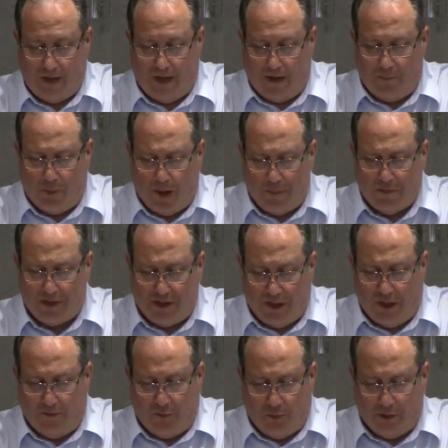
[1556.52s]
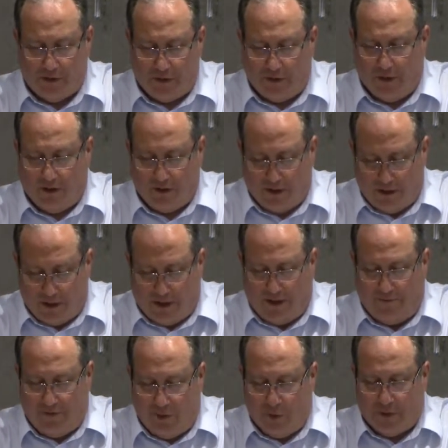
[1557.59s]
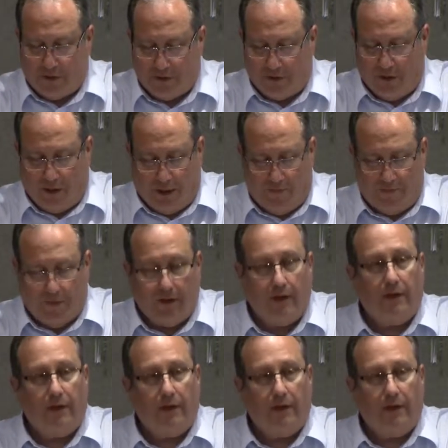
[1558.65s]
I promise to give you eternal, to give you eternal life